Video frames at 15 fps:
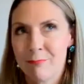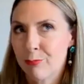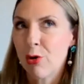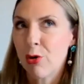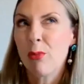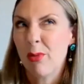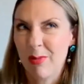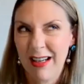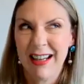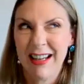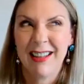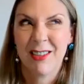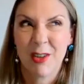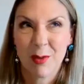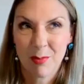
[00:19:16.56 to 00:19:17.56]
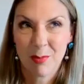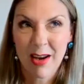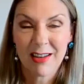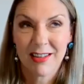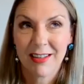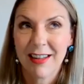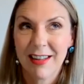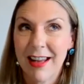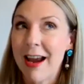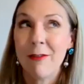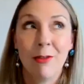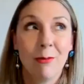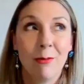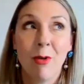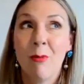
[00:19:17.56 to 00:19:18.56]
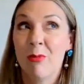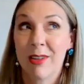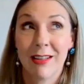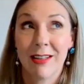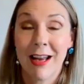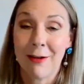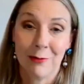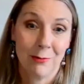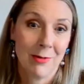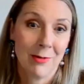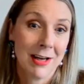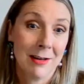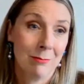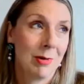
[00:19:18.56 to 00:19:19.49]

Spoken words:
probably suspected that everyone was left-wing,